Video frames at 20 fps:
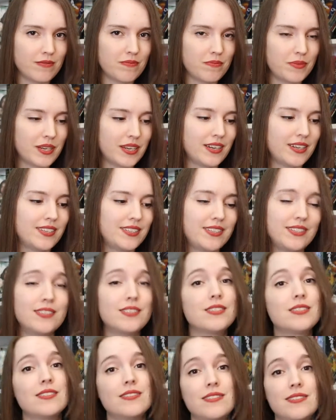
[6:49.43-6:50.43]

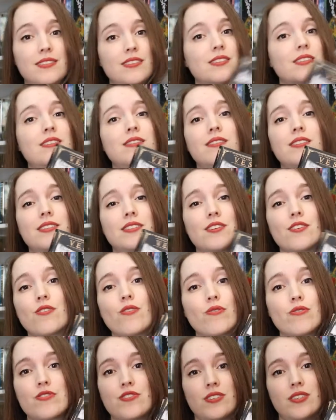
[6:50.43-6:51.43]
Because these are
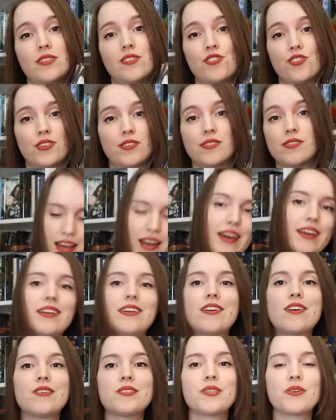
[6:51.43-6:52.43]
gorgeous editions. And
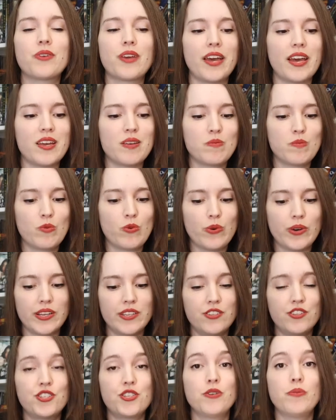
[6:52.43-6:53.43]
it also came
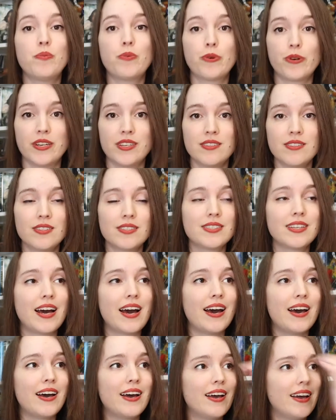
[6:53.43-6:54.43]
with two prints
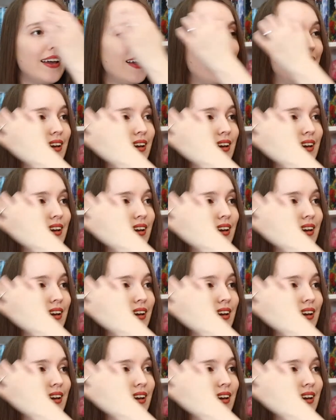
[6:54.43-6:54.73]
that